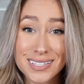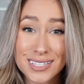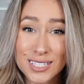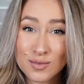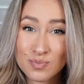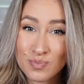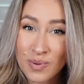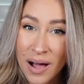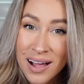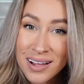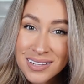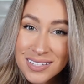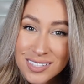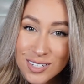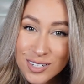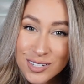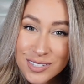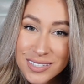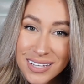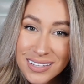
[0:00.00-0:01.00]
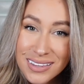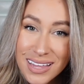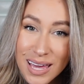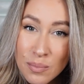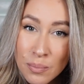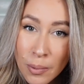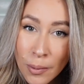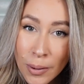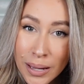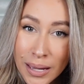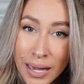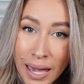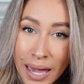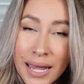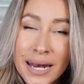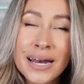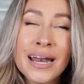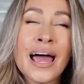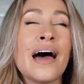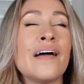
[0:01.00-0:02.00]
sponsors that they bring
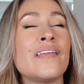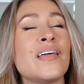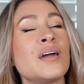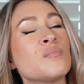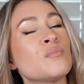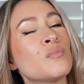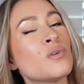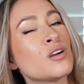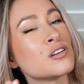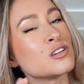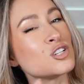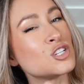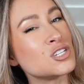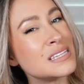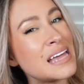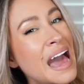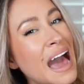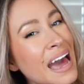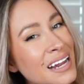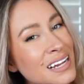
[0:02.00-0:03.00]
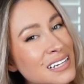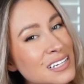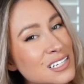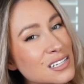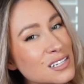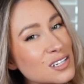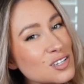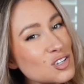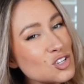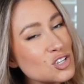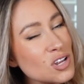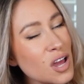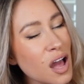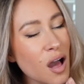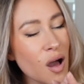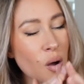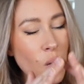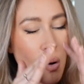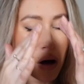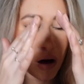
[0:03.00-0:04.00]
in, and how they merge that into the
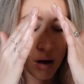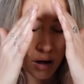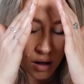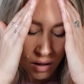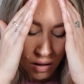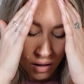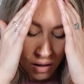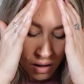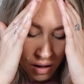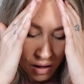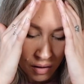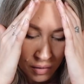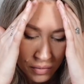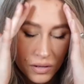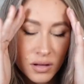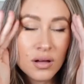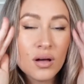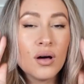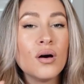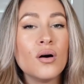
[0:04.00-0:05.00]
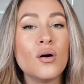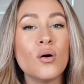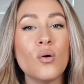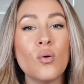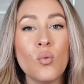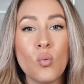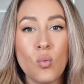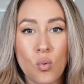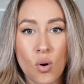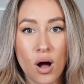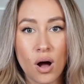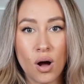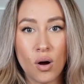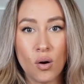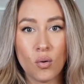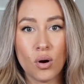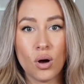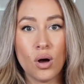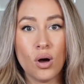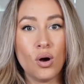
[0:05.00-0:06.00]
show, oh,
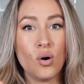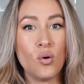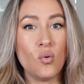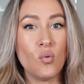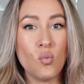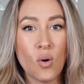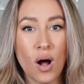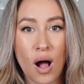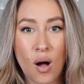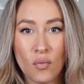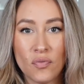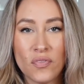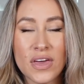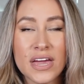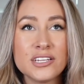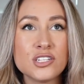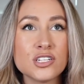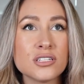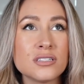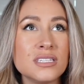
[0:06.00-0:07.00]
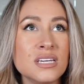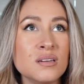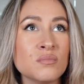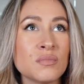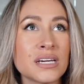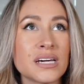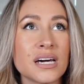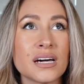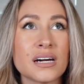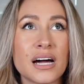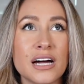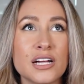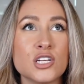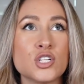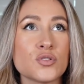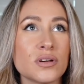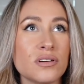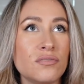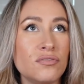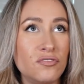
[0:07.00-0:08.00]
whoa, whoa. They just seem like a
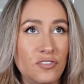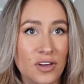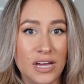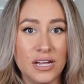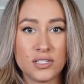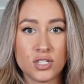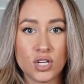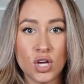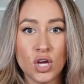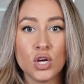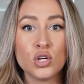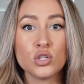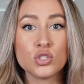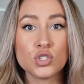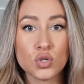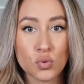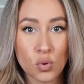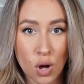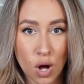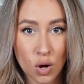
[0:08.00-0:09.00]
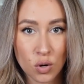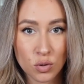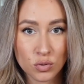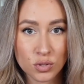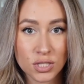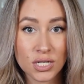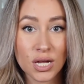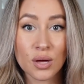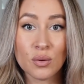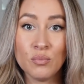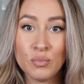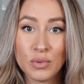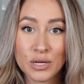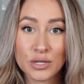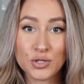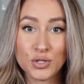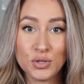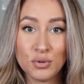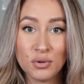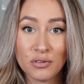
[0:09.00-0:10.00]
country fit to host
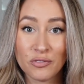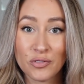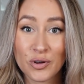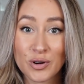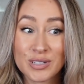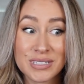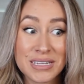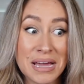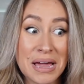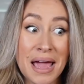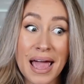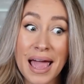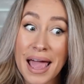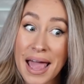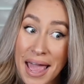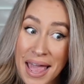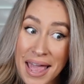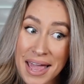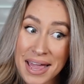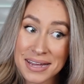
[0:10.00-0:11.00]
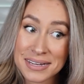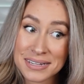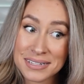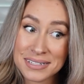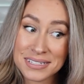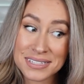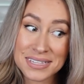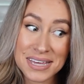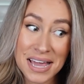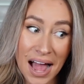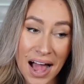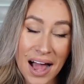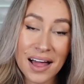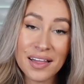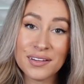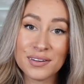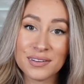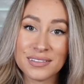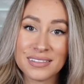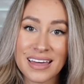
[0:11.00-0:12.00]
Miss Universe. And the
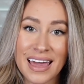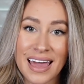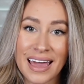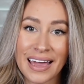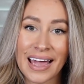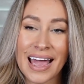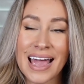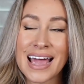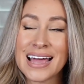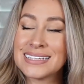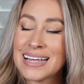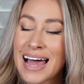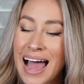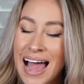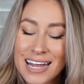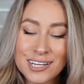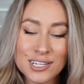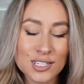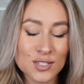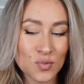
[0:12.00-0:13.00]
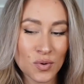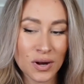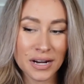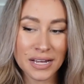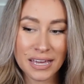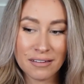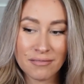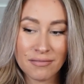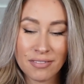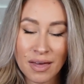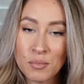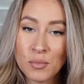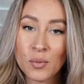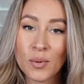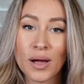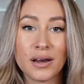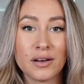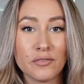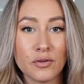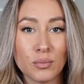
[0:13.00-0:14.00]
other thing is I just want to give them a
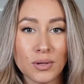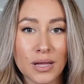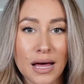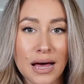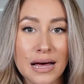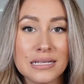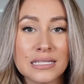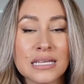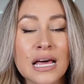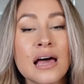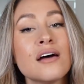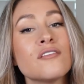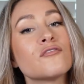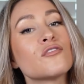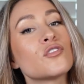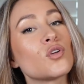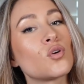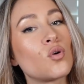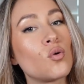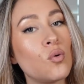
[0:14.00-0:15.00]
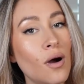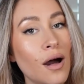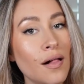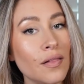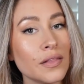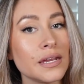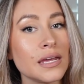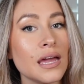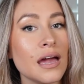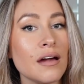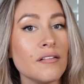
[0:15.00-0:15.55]
round of applause for the quality